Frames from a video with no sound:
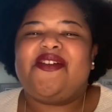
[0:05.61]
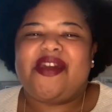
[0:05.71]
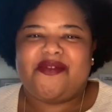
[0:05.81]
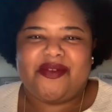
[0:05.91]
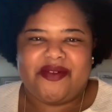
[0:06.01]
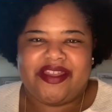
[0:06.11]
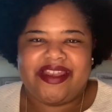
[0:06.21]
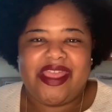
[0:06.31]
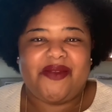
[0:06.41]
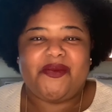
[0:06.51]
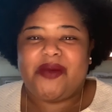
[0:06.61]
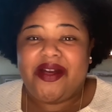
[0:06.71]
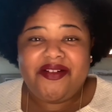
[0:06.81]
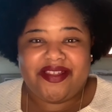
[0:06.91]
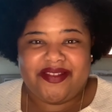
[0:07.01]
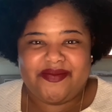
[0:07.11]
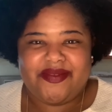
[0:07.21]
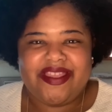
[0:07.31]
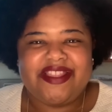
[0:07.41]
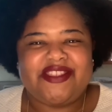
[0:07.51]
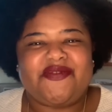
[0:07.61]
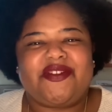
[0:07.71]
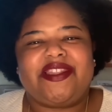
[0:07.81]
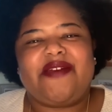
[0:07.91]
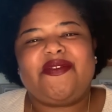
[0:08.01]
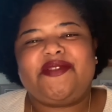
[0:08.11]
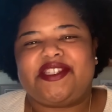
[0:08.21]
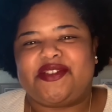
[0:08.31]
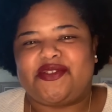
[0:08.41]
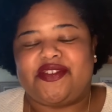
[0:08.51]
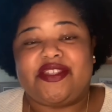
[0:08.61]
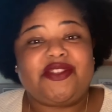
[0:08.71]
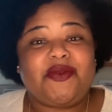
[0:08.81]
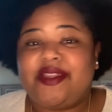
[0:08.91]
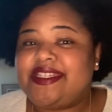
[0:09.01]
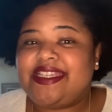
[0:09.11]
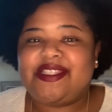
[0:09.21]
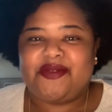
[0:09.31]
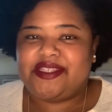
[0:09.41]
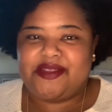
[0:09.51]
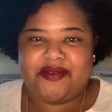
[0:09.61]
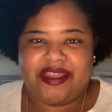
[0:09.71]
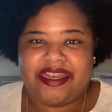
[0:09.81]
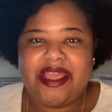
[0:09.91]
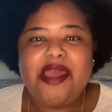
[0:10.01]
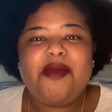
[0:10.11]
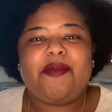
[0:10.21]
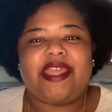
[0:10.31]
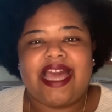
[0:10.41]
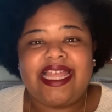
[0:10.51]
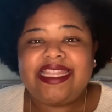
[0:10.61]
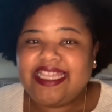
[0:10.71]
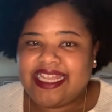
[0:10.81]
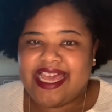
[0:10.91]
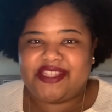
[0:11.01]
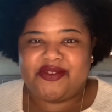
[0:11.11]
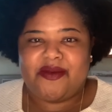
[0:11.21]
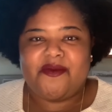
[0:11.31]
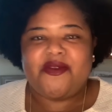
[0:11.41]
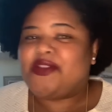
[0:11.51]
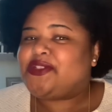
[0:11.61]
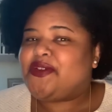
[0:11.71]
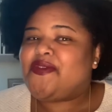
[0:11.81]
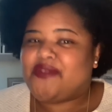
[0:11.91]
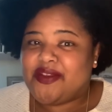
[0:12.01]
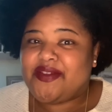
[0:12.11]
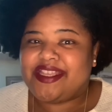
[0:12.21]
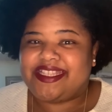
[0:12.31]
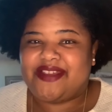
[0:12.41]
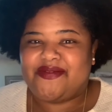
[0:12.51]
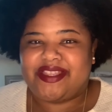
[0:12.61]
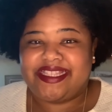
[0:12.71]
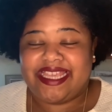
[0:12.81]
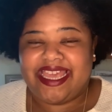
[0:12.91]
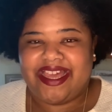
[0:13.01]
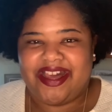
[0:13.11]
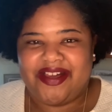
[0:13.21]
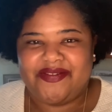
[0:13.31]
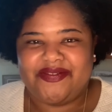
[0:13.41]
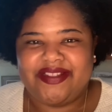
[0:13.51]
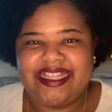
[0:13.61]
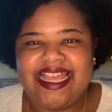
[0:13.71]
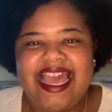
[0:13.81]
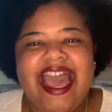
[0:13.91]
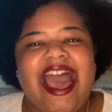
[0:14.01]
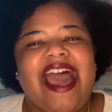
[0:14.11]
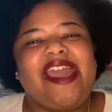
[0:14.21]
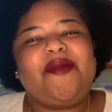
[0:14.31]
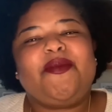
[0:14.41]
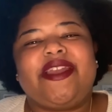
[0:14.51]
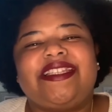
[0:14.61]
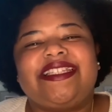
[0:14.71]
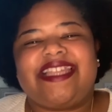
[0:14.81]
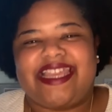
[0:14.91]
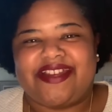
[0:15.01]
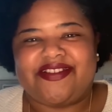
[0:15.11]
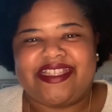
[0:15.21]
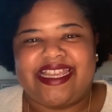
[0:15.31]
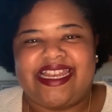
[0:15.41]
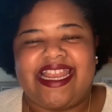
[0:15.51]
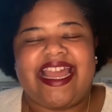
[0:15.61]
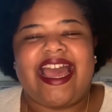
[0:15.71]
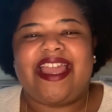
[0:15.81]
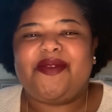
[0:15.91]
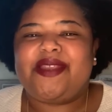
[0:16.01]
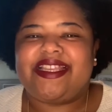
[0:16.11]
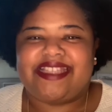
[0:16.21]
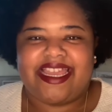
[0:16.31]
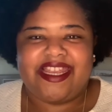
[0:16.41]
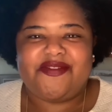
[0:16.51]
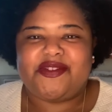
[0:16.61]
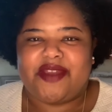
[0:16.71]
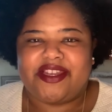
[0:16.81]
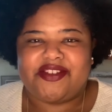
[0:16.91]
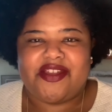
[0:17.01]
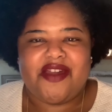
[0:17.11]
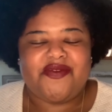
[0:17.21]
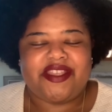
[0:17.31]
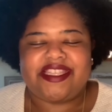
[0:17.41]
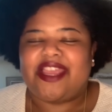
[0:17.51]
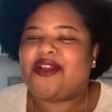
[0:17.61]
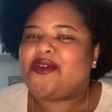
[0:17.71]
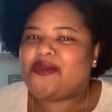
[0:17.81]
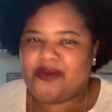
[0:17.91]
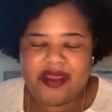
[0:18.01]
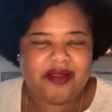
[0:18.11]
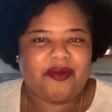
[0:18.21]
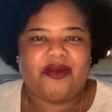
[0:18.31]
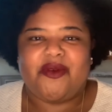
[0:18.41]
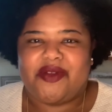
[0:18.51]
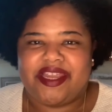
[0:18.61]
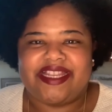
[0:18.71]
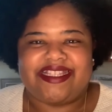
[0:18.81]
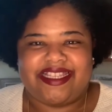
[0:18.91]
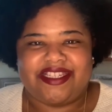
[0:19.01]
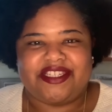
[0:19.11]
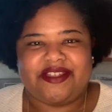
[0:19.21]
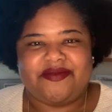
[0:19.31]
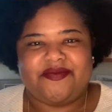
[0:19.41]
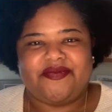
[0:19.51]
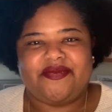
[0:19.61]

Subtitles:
everyone and welcome to For Love of Children's 2021 Beyond the Classroom Virtual Fundraising Events Kickoff. I am Brandolyn Anderson and I am the Executive Director of this incredible organization.